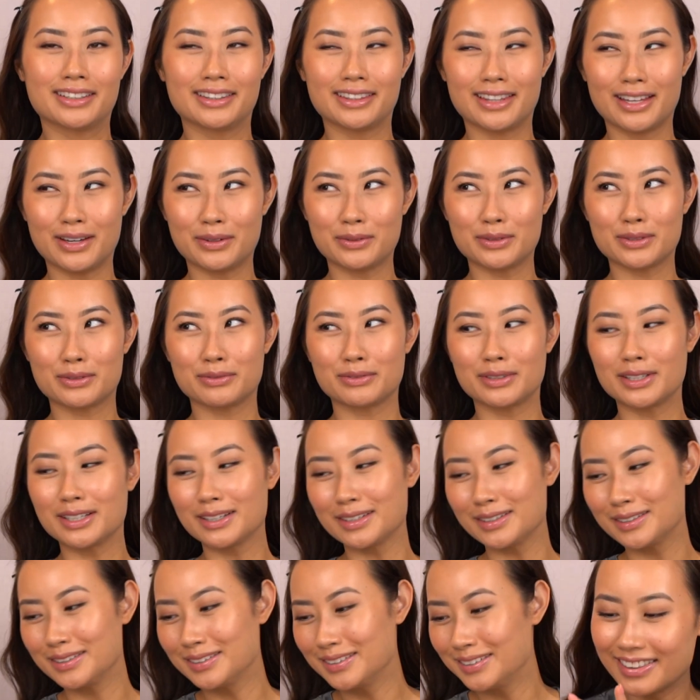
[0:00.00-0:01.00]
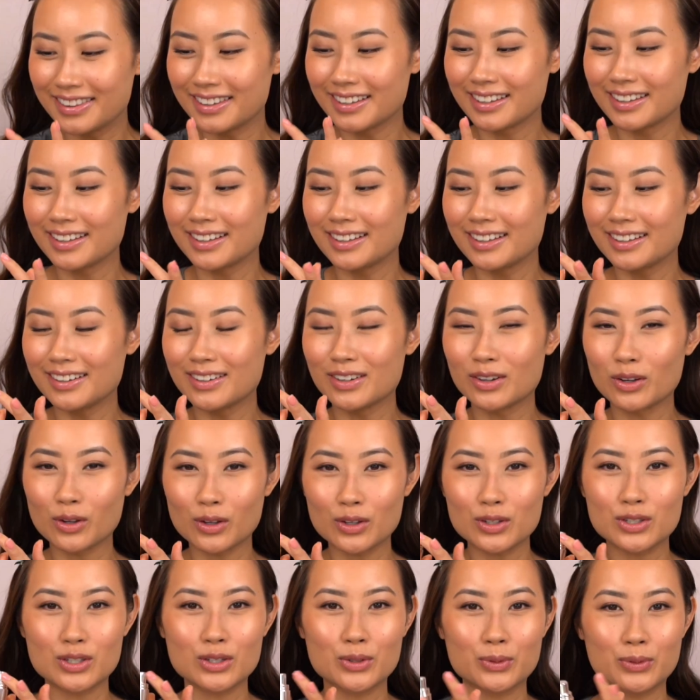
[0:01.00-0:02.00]
That was funny. The
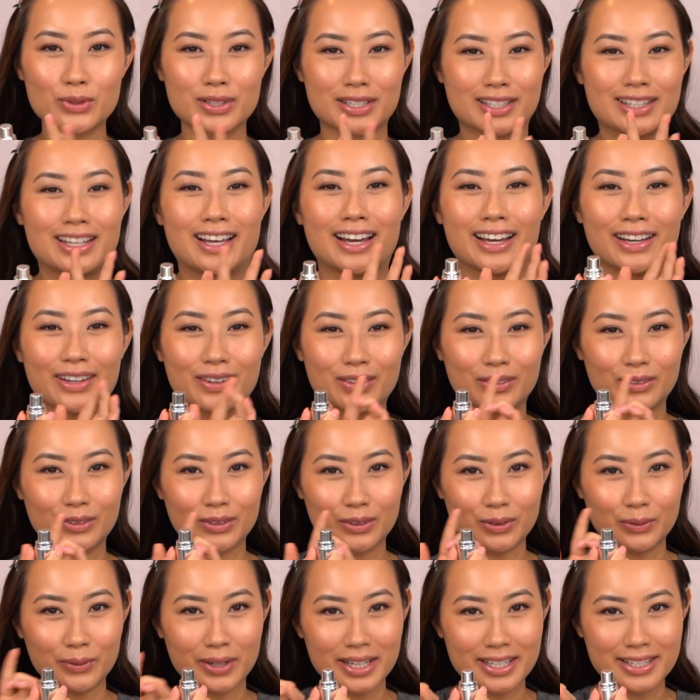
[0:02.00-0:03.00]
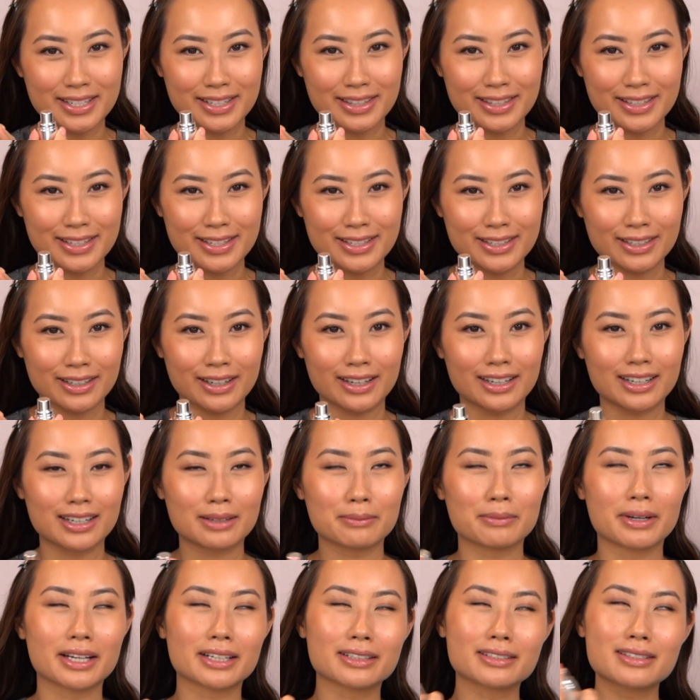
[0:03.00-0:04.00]
nozzle was like all the way to this side.
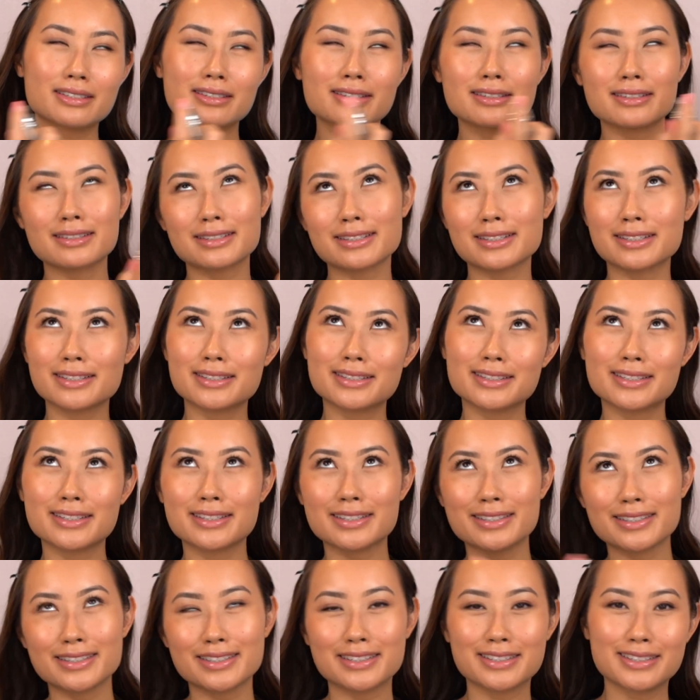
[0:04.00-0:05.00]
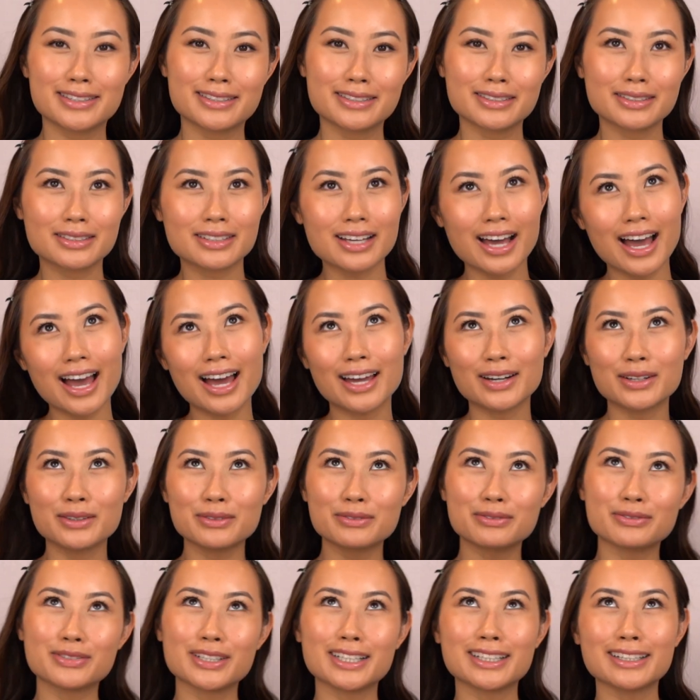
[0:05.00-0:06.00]
I'm like, I
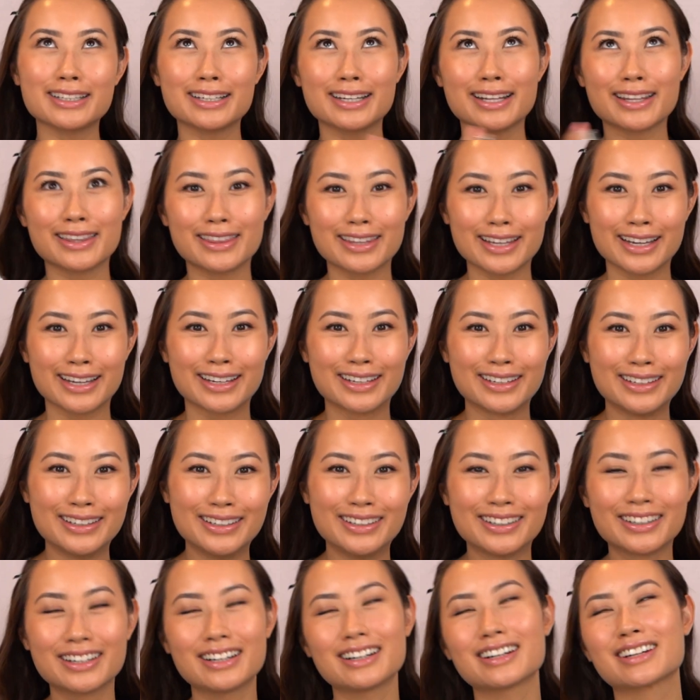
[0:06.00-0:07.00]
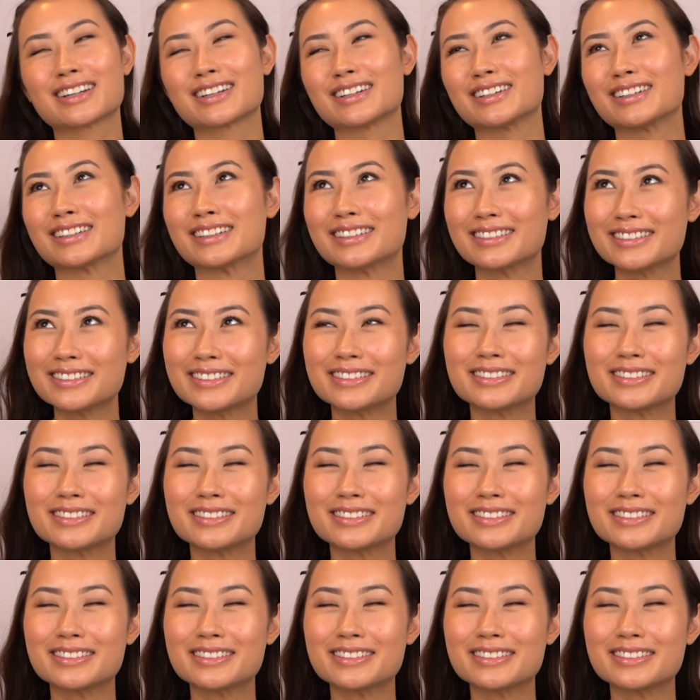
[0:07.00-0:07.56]
don't feel anything. Oh god.